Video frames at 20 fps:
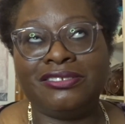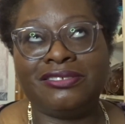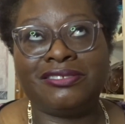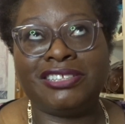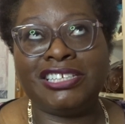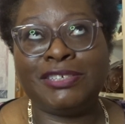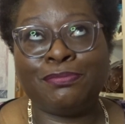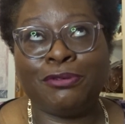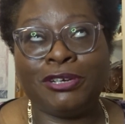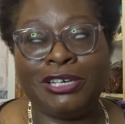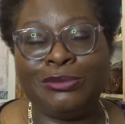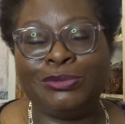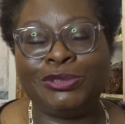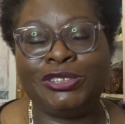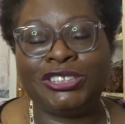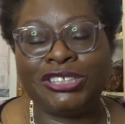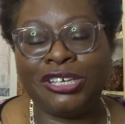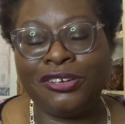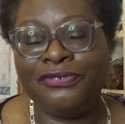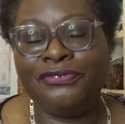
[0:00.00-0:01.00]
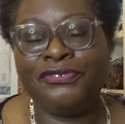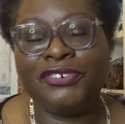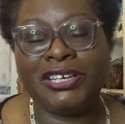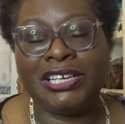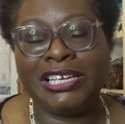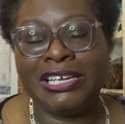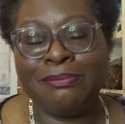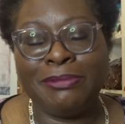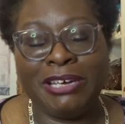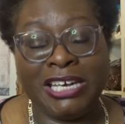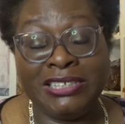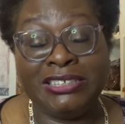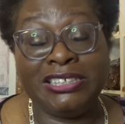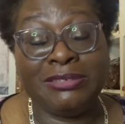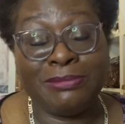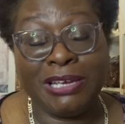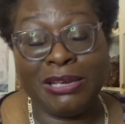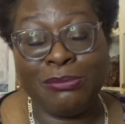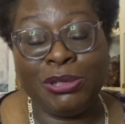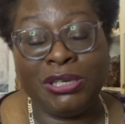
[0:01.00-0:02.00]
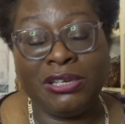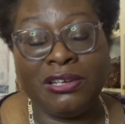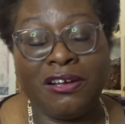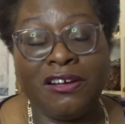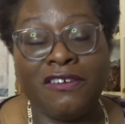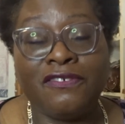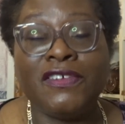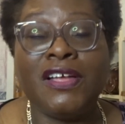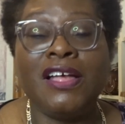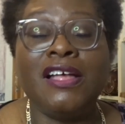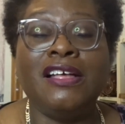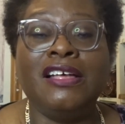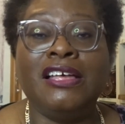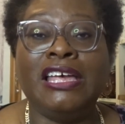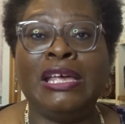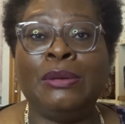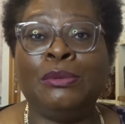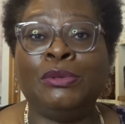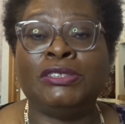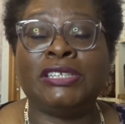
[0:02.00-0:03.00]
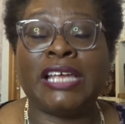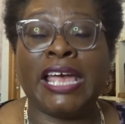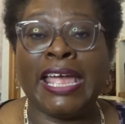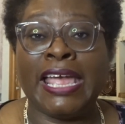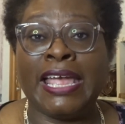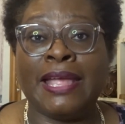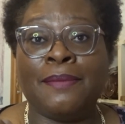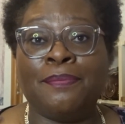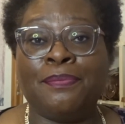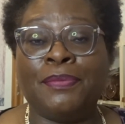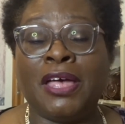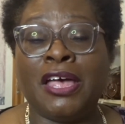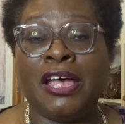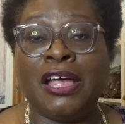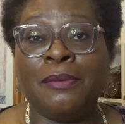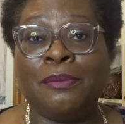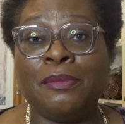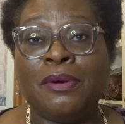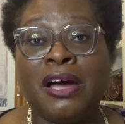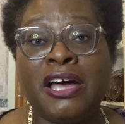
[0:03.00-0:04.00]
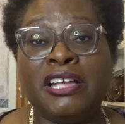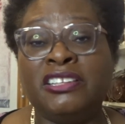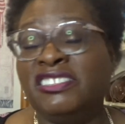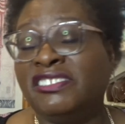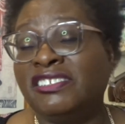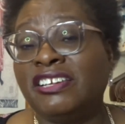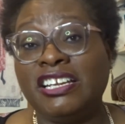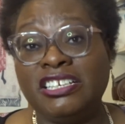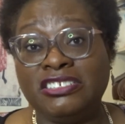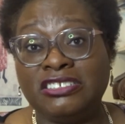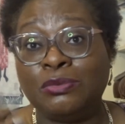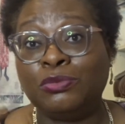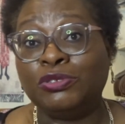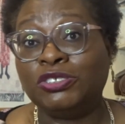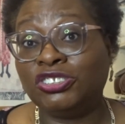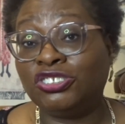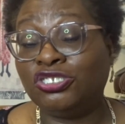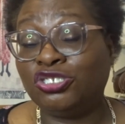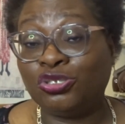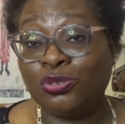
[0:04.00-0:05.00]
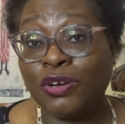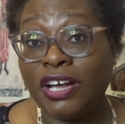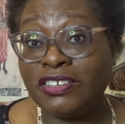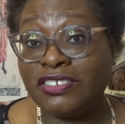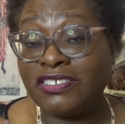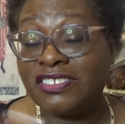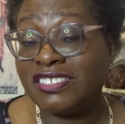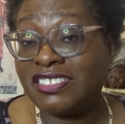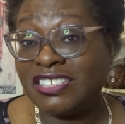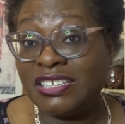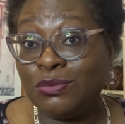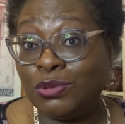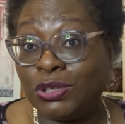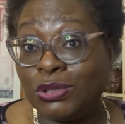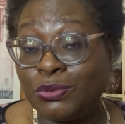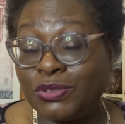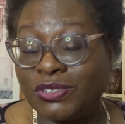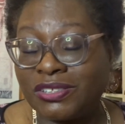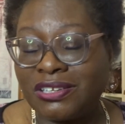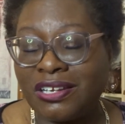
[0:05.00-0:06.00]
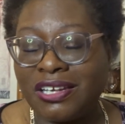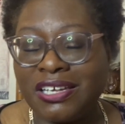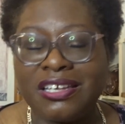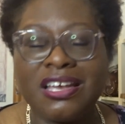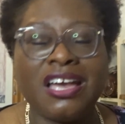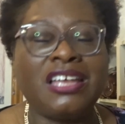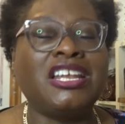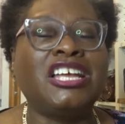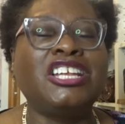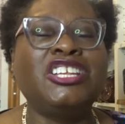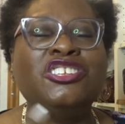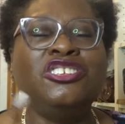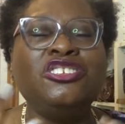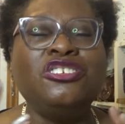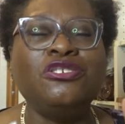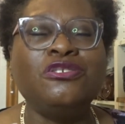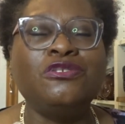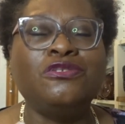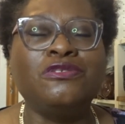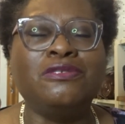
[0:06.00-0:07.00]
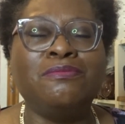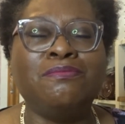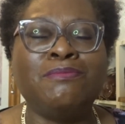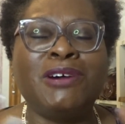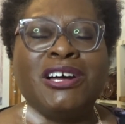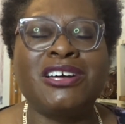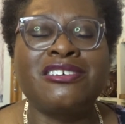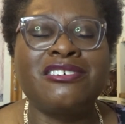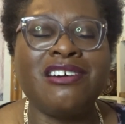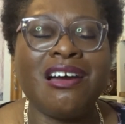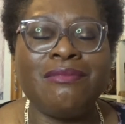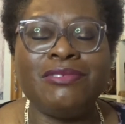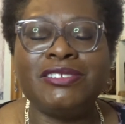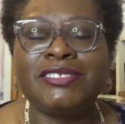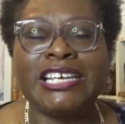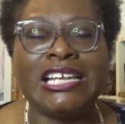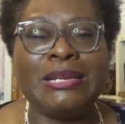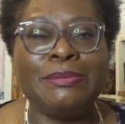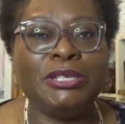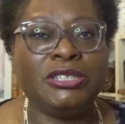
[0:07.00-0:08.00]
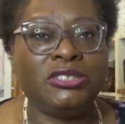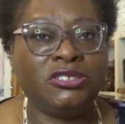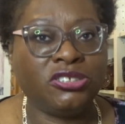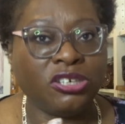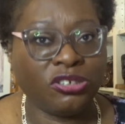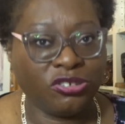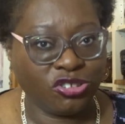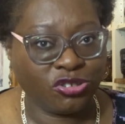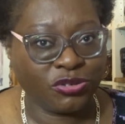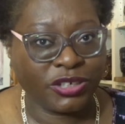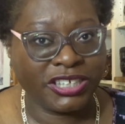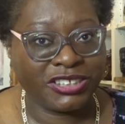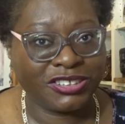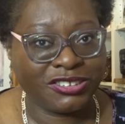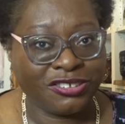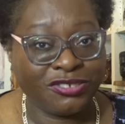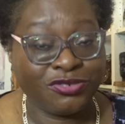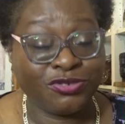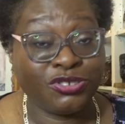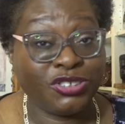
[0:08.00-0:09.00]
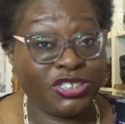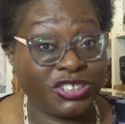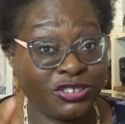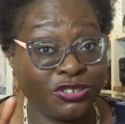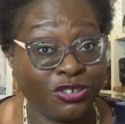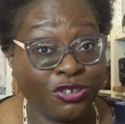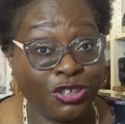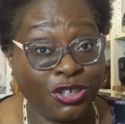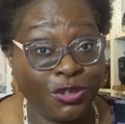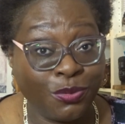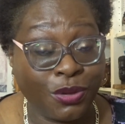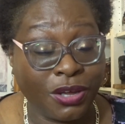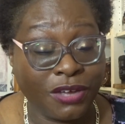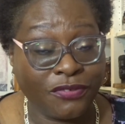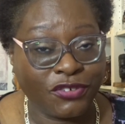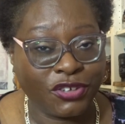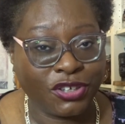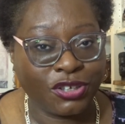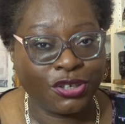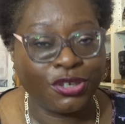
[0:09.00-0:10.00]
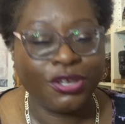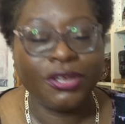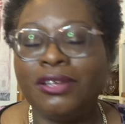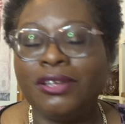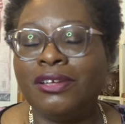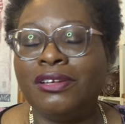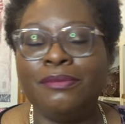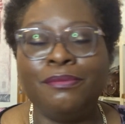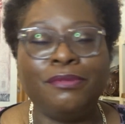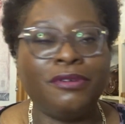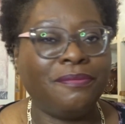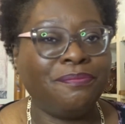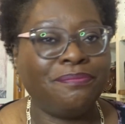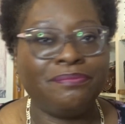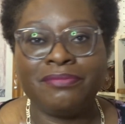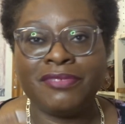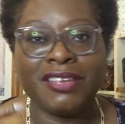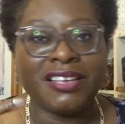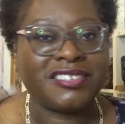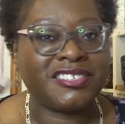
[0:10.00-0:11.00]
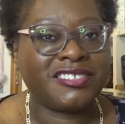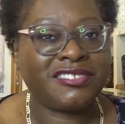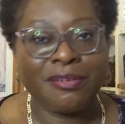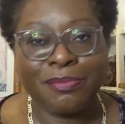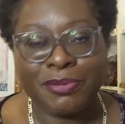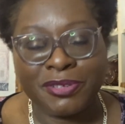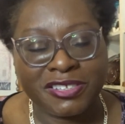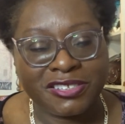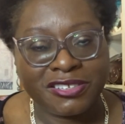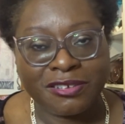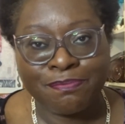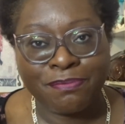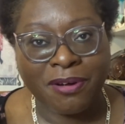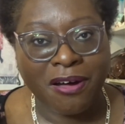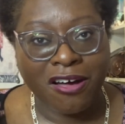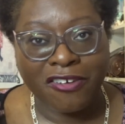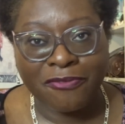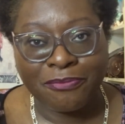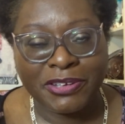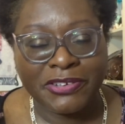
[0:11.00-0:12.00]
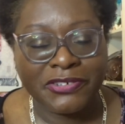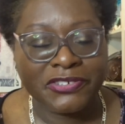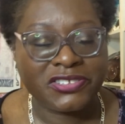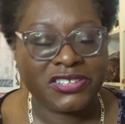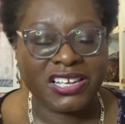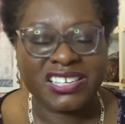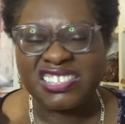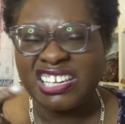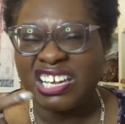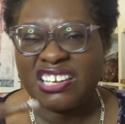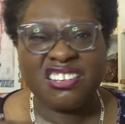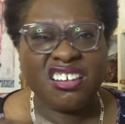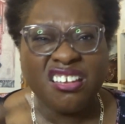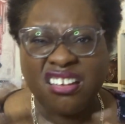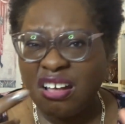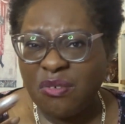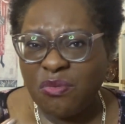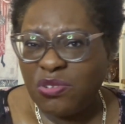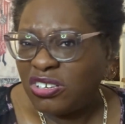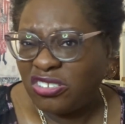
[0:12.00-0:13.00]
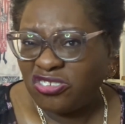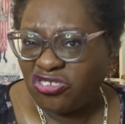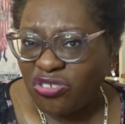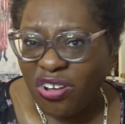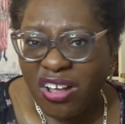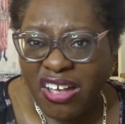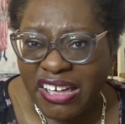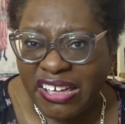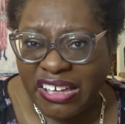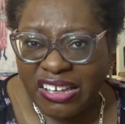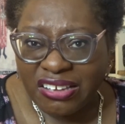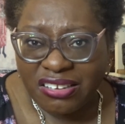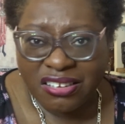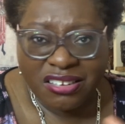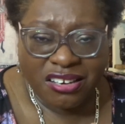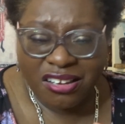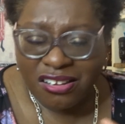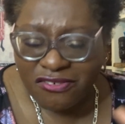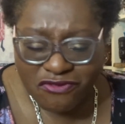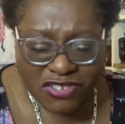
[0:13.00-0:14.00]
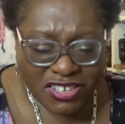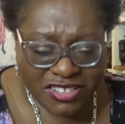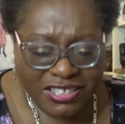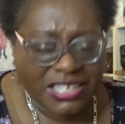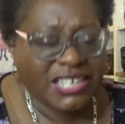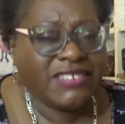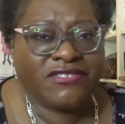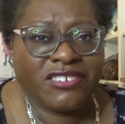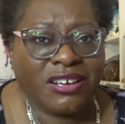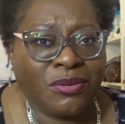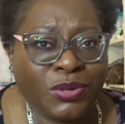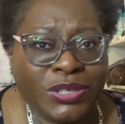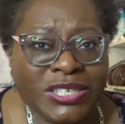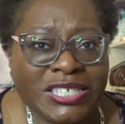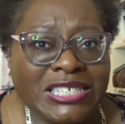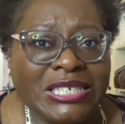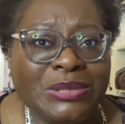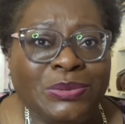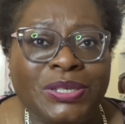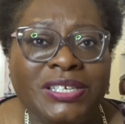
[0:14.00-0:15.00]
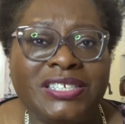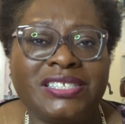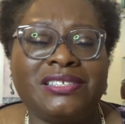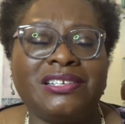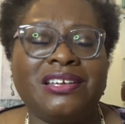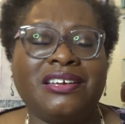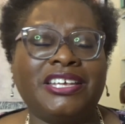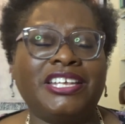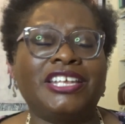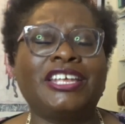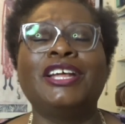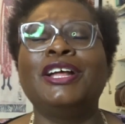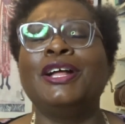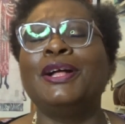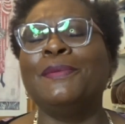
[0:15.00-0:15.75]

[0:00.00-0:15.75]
this product was so funny, it did make me laugh. It was a, I decided I wanted to try it just to see what it was like, and I knew, my gut was telling me, don't try it, Sandra, because it's not going to work for you. But that stubborn part of me was like saying, no, I want to try it, you know, I've received it, I want to see what it's like.